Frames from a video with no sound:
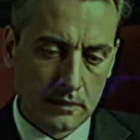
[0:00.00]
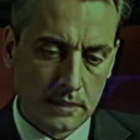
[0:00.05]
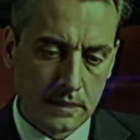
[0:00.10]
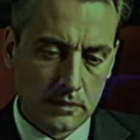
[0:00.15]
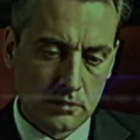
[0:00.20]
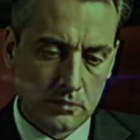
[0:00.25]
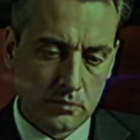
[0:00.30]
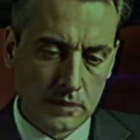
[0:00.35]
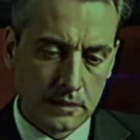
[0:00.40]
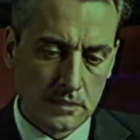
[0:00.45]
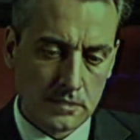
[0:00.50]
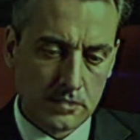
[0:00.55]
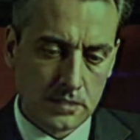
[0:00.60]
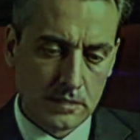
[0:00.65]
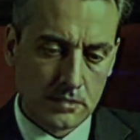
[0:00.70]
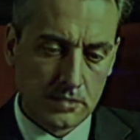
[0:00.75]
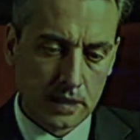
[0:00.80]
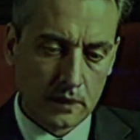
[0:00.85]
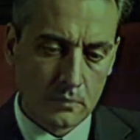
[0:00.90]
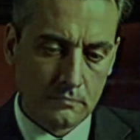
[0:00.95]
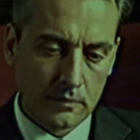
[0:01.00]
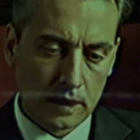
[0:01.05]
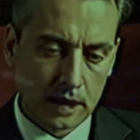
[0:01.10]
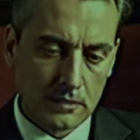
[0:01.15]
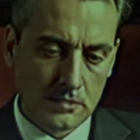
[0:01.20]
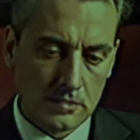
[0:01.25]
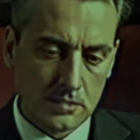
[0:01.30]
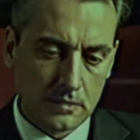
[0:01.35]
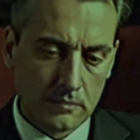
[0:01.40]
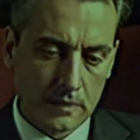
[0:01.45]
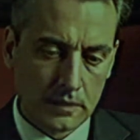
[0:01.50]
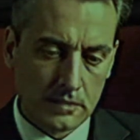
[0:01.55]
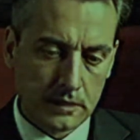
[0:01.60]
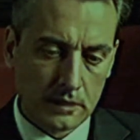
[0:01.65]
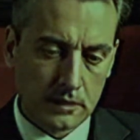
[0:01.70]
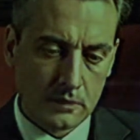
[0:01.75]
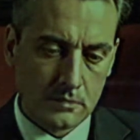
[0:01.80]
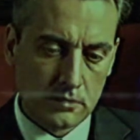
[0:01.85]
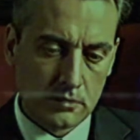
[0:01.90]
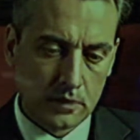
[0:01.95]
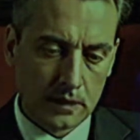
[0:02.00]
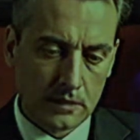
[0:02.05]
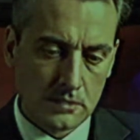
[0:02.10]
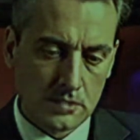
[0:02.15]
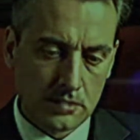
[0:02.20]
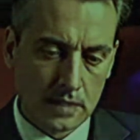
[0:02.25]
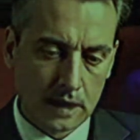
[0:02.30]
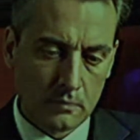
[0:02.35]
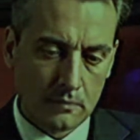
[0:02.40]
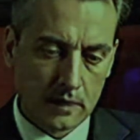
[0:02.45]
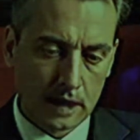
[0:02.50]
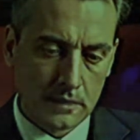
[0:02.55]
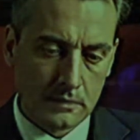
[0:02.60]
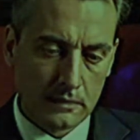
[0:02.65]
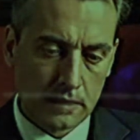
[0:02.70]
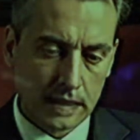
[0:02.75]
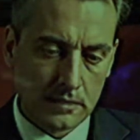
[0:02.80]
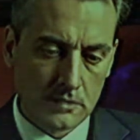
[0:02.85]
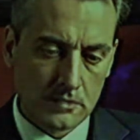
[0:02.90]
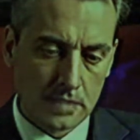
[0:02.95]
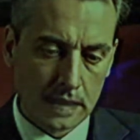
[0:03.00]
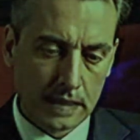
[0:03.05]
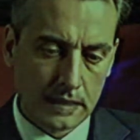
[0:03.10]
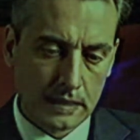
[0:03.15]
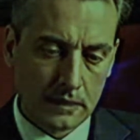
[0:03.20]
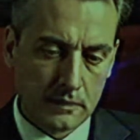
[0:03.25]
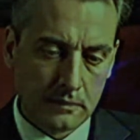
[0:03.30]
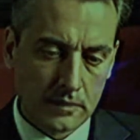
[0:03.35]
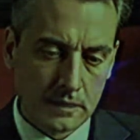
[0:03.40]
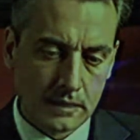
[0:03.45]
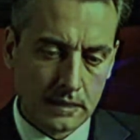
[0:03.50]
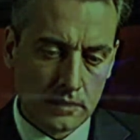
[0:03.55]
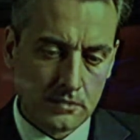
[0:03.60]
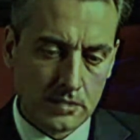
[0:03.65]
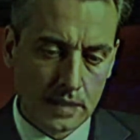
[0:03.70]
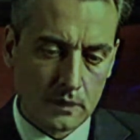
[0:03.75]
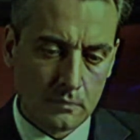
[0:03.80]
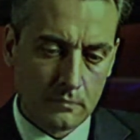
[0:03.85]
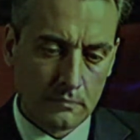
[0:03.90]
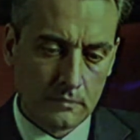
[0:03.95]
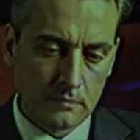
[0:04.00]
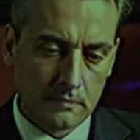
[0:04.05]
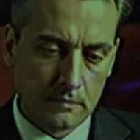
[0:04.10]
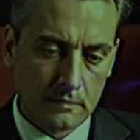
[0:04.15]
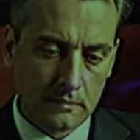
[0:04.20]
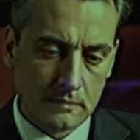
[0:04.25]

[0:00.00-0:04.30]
an intricacy so vast that he could trust no hand less delicate than his own.